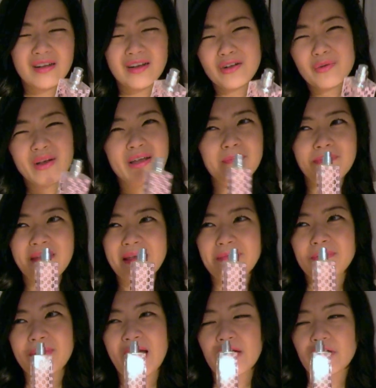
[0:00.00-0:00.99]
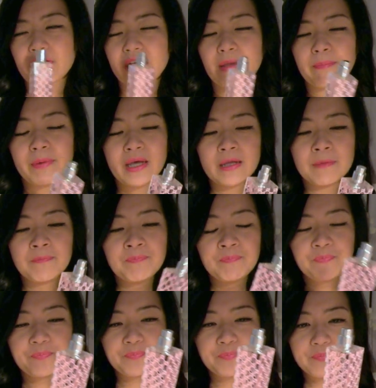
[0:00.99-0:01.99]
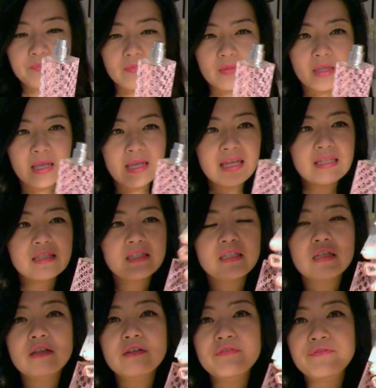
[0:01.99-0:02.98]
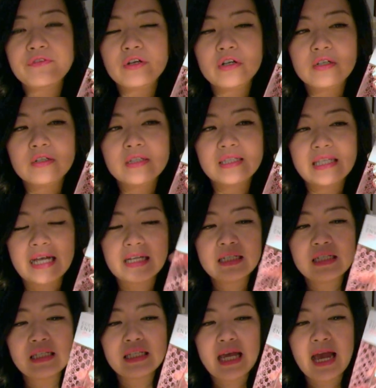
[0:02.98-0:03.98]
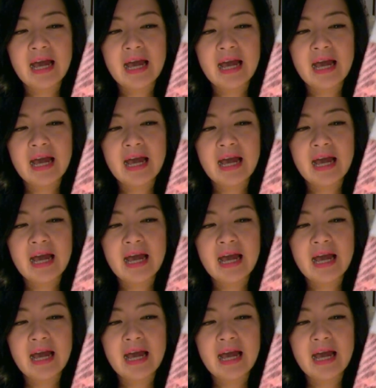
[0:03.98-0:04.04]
Not quite baby powdery, but it's still a floral scent,